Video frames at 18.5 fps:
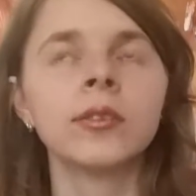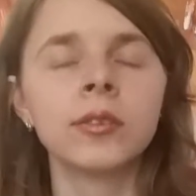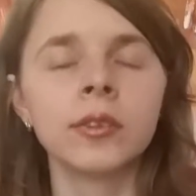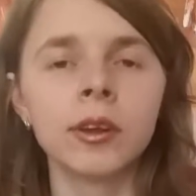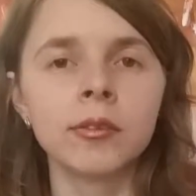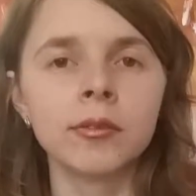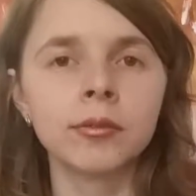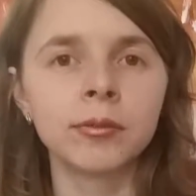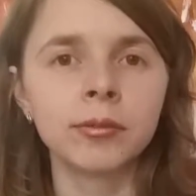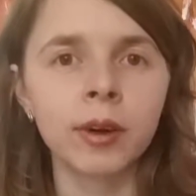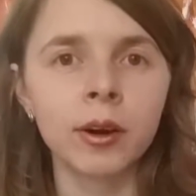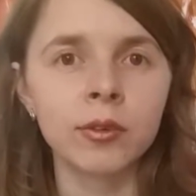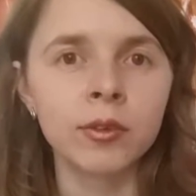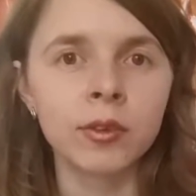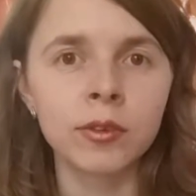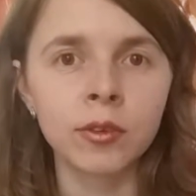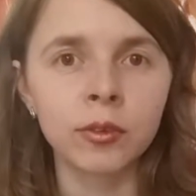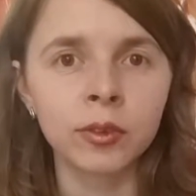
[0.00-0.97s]

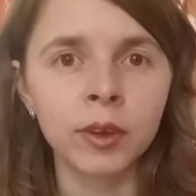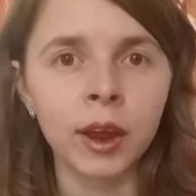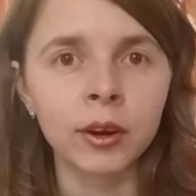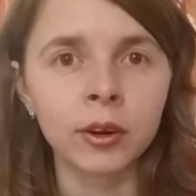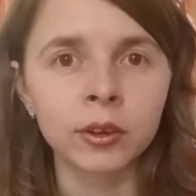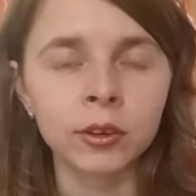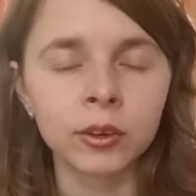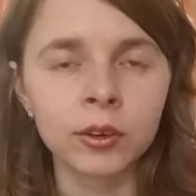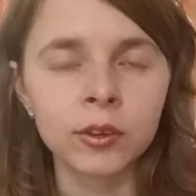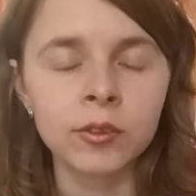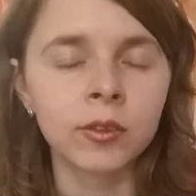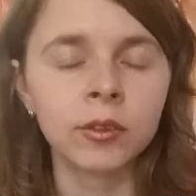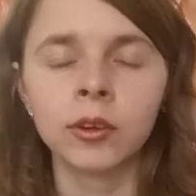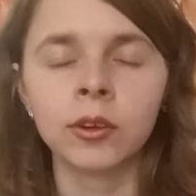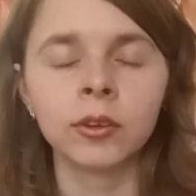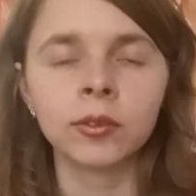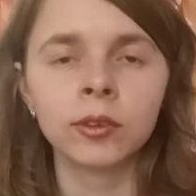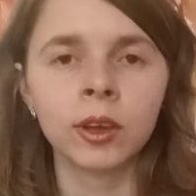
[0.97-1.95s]
10,000 of characters.
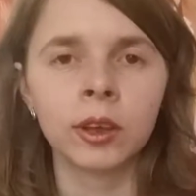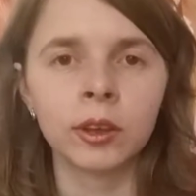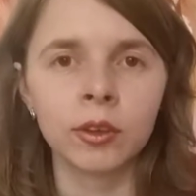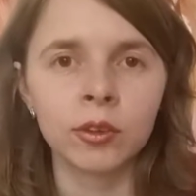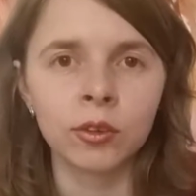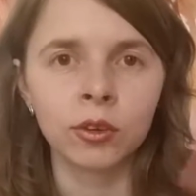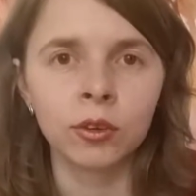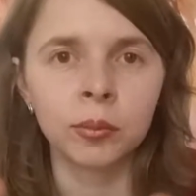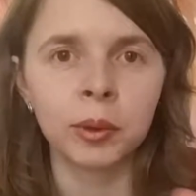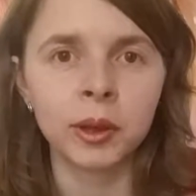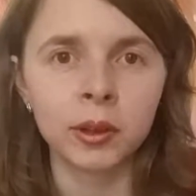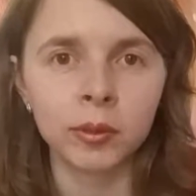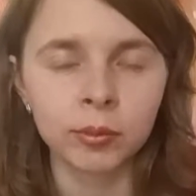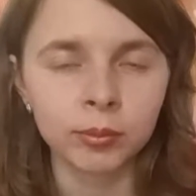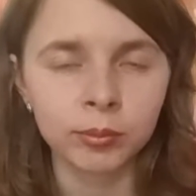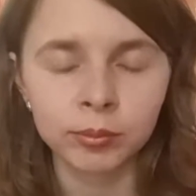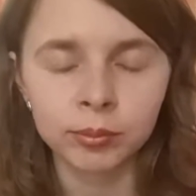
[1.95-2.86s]
The kid is going to be,